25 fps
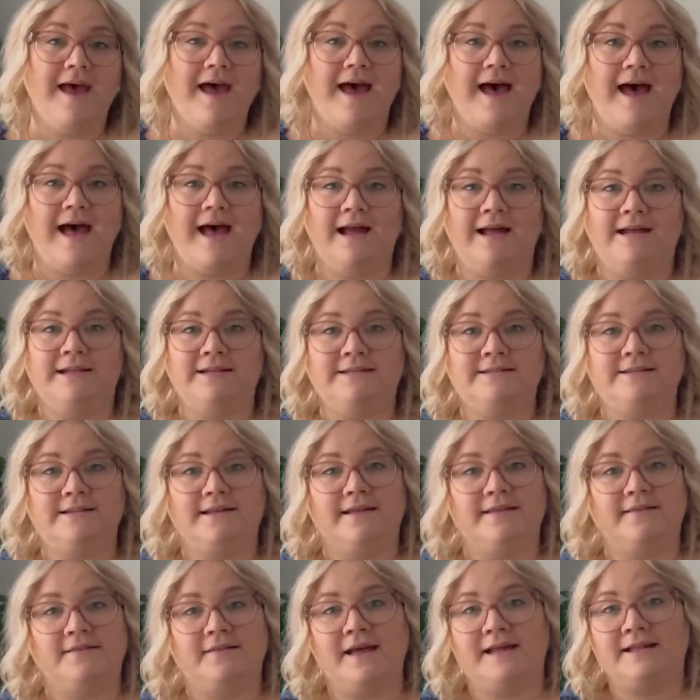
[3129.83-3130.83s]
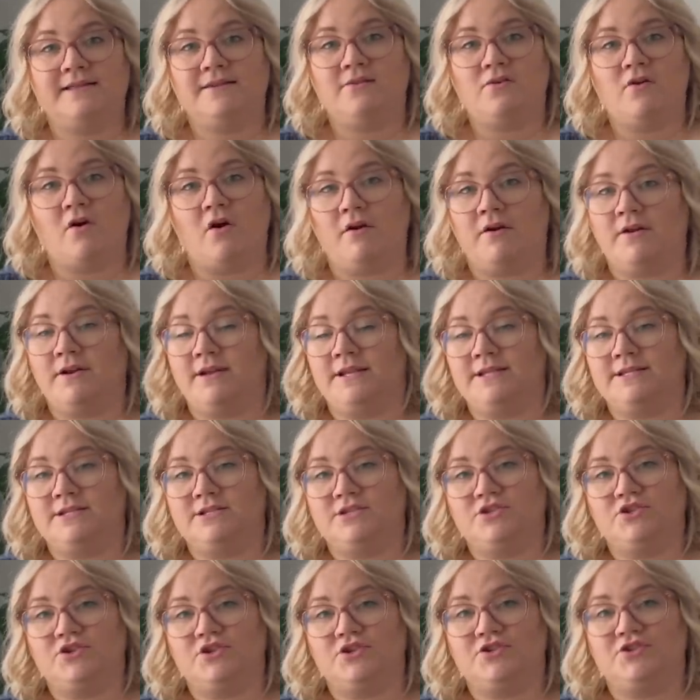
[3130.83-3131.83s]
and that yarn is
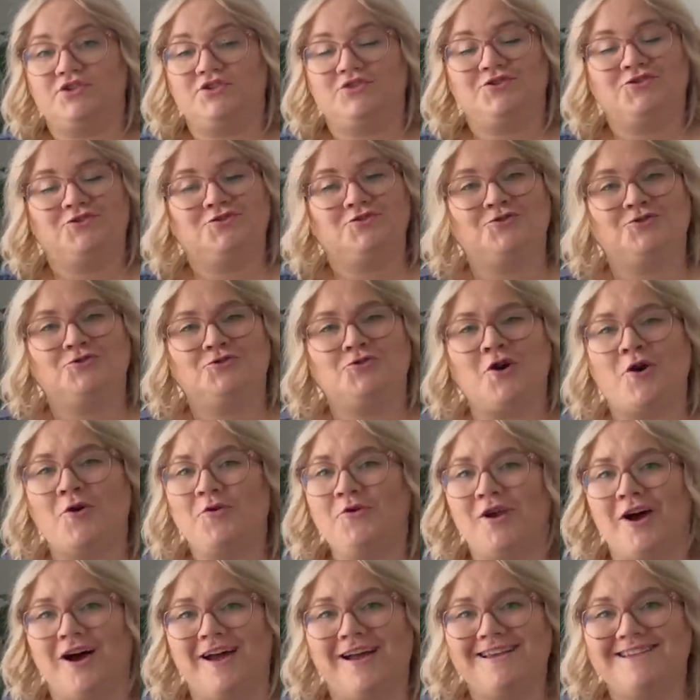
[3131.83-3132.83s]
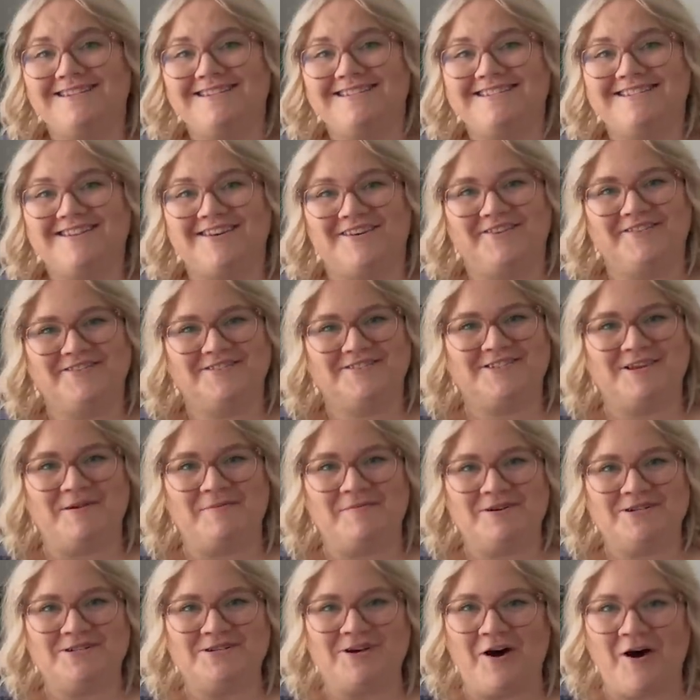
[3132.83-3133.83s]
just so nice on a
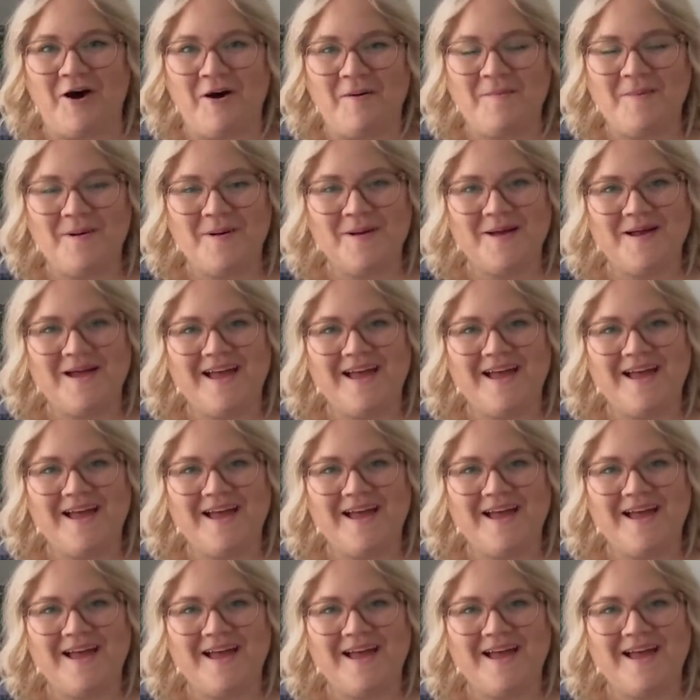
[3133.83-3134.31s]
summer top.